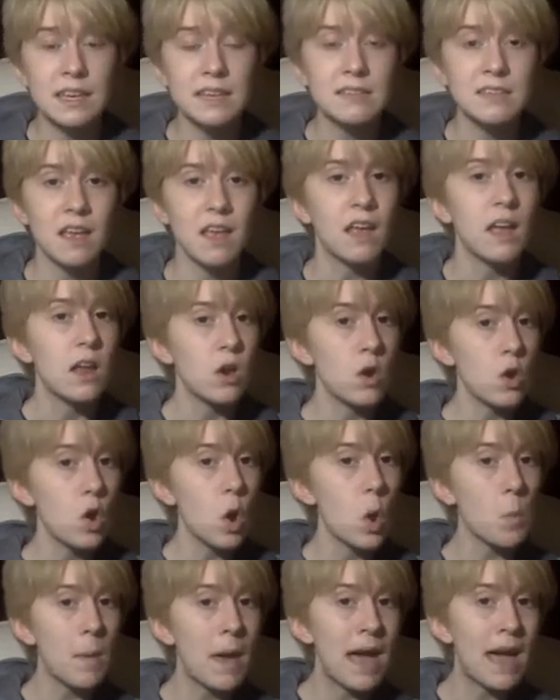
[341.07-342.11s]
He's a
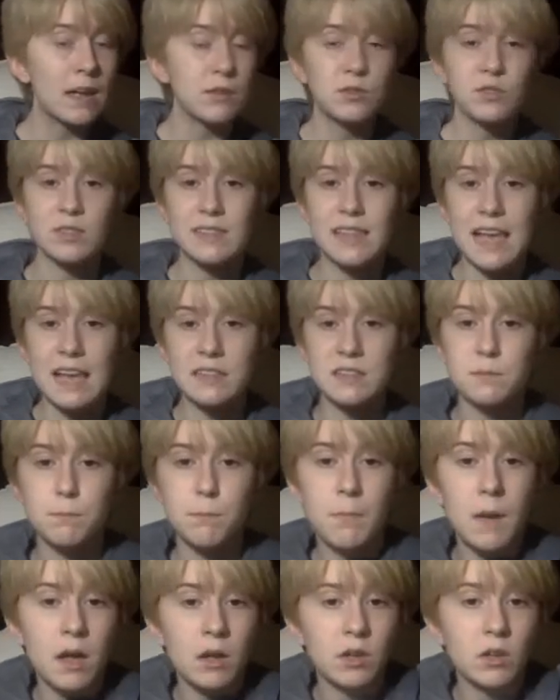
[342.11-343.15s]
nomad slash
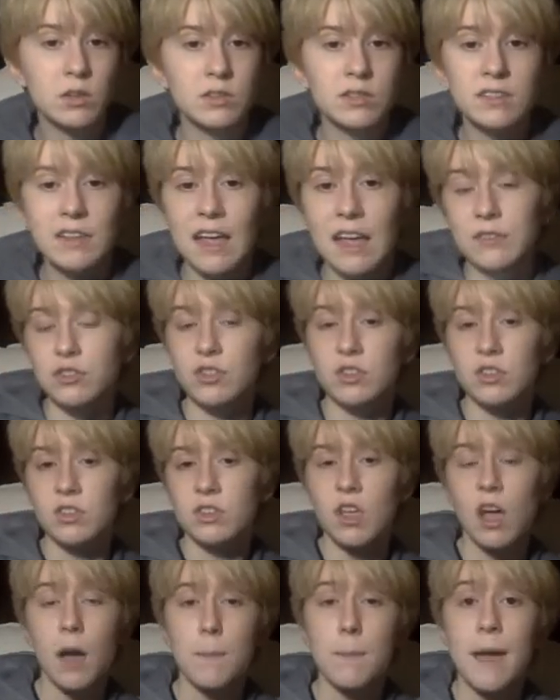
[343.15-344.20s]
muggle slash
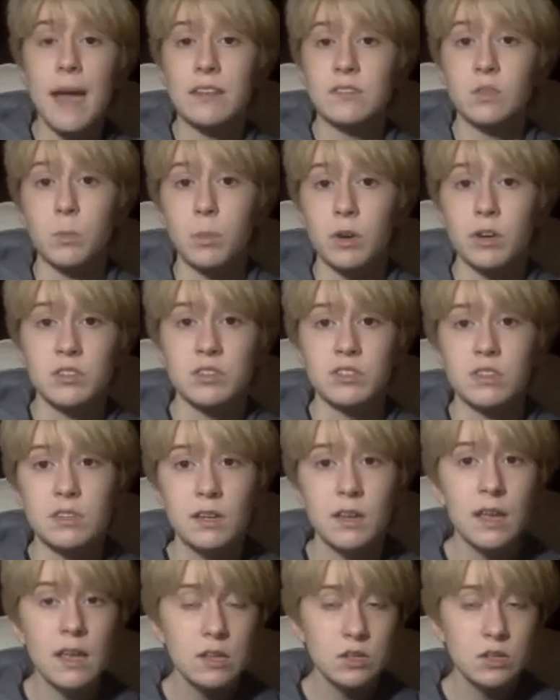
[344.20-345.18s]
non-magic person.